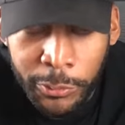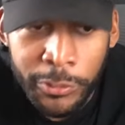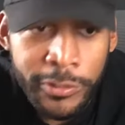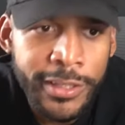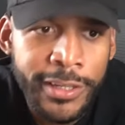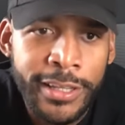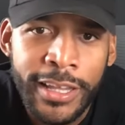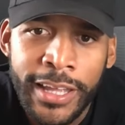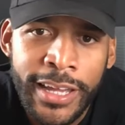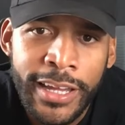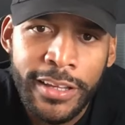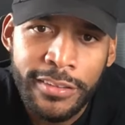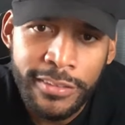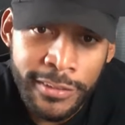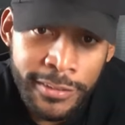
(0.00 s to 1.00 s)
on the
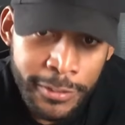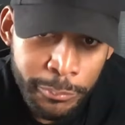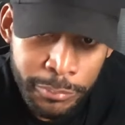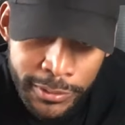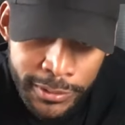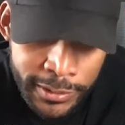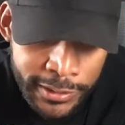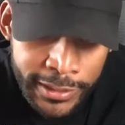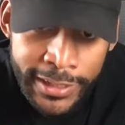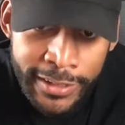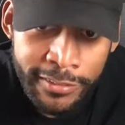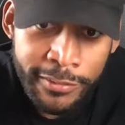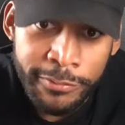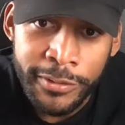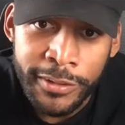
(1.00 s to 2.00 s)
glass and then put the
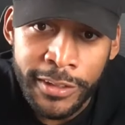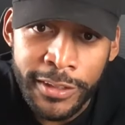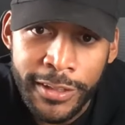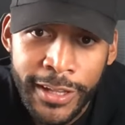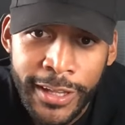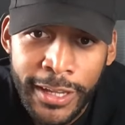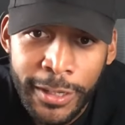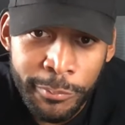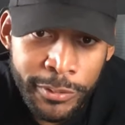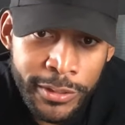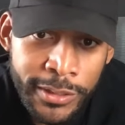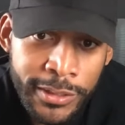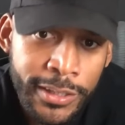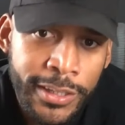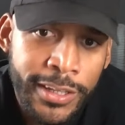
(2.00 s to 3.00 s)
glass in front of the
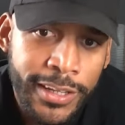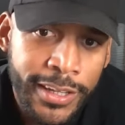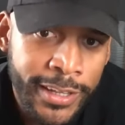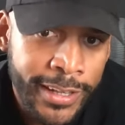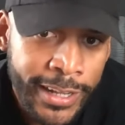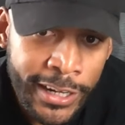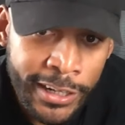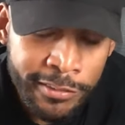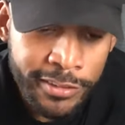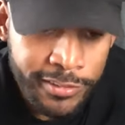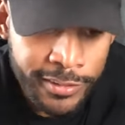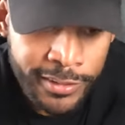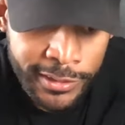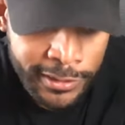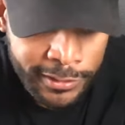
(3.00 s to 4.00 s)
camera. And now all of a
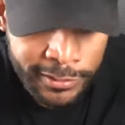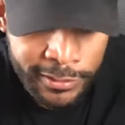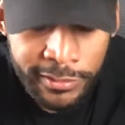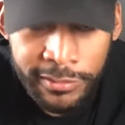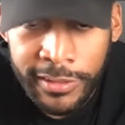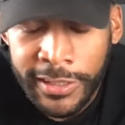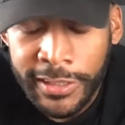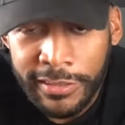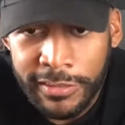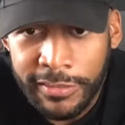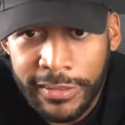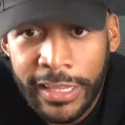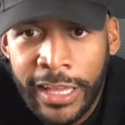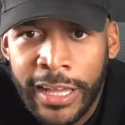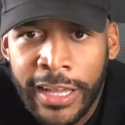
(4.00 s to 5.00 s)
sudden it looks like the
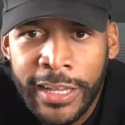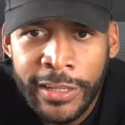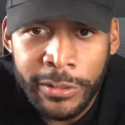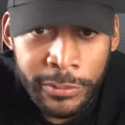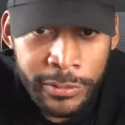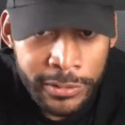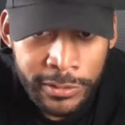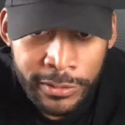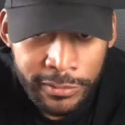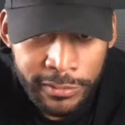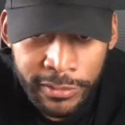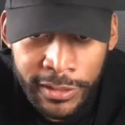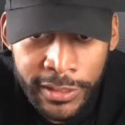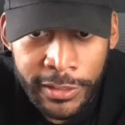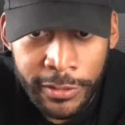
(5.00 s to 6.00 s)
sky, or it looks
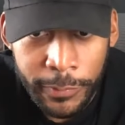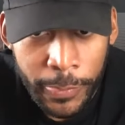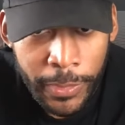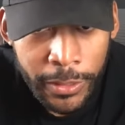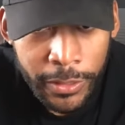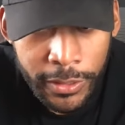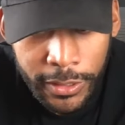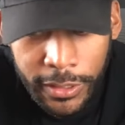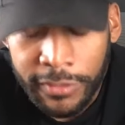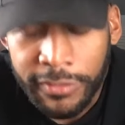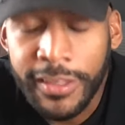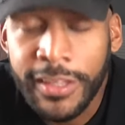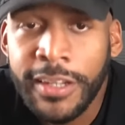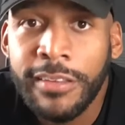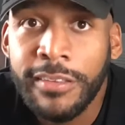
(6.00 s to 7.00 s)
like a
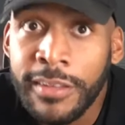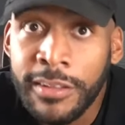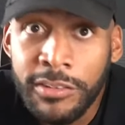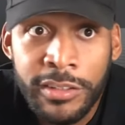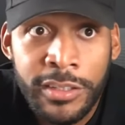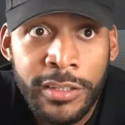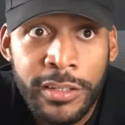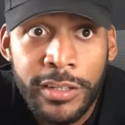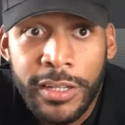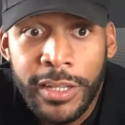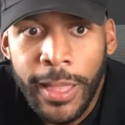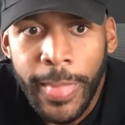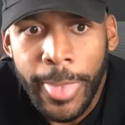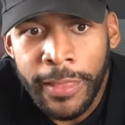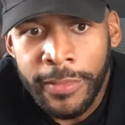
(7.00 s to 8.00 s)
set extension.
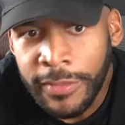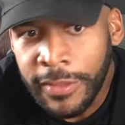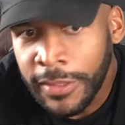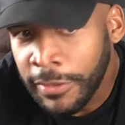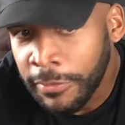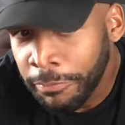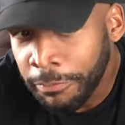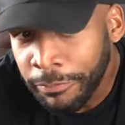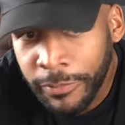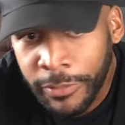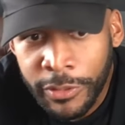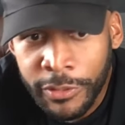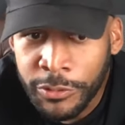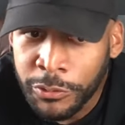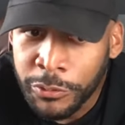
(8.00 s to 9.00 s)
And then
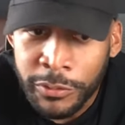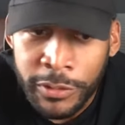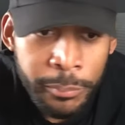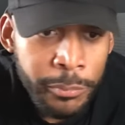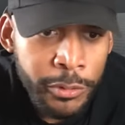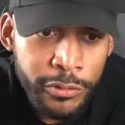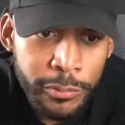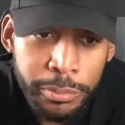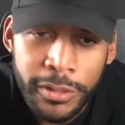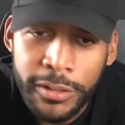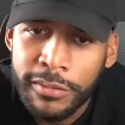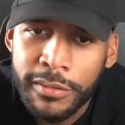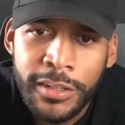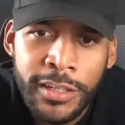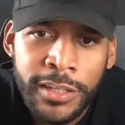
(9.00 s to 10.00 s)
they'll do like
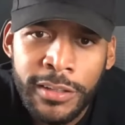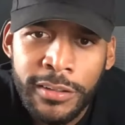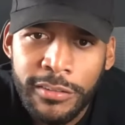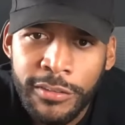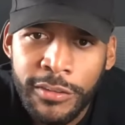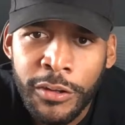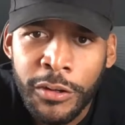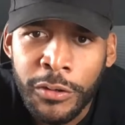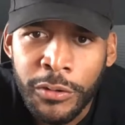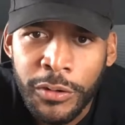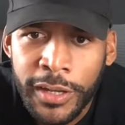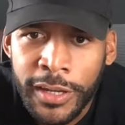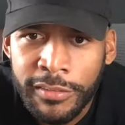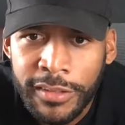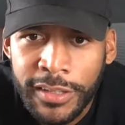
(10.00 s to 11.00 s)
multiplicity. So
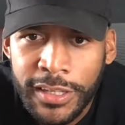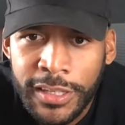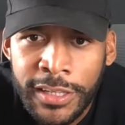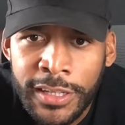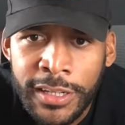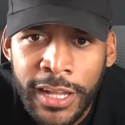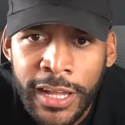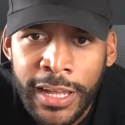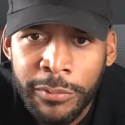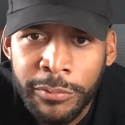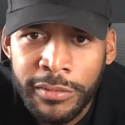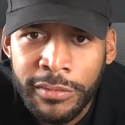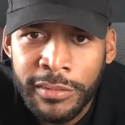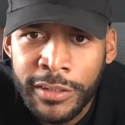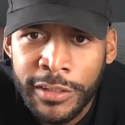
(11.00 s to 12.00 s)
as a kid, I
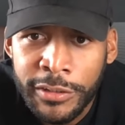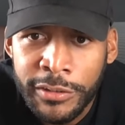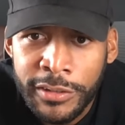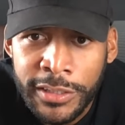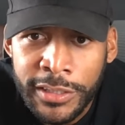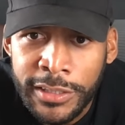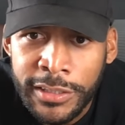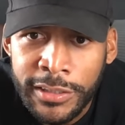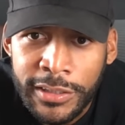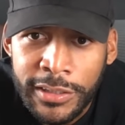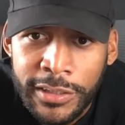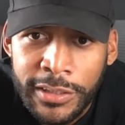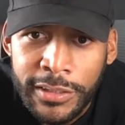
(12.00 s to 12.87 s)
was literally